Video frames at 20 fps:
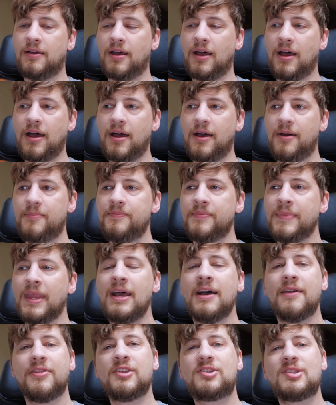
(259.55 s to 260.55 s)

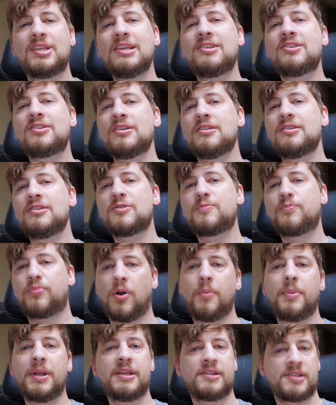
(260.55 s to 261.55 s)
The distance
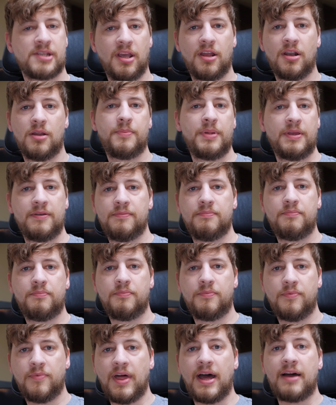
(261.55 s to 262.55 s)
probably isn't going to be
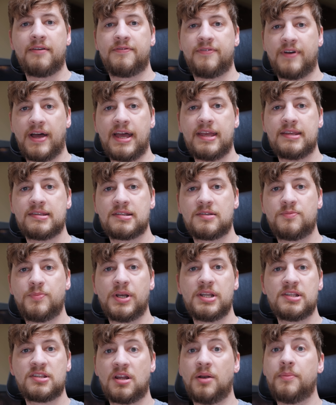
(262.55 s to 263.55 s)
that vast,
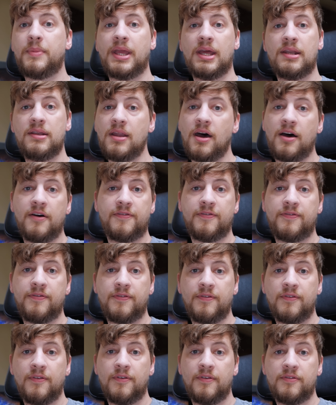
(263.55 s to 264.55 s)
but it's going to be
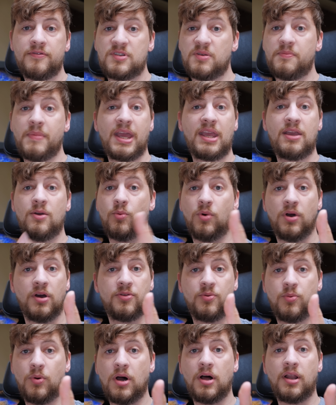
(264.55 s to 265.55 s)
enough to make it
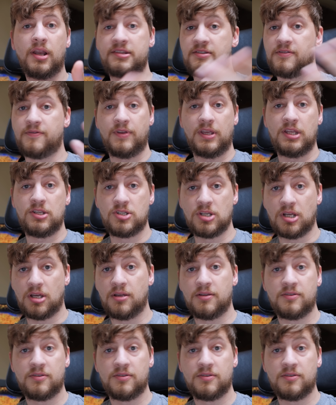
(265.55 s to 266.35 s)
worthwhile as a feature.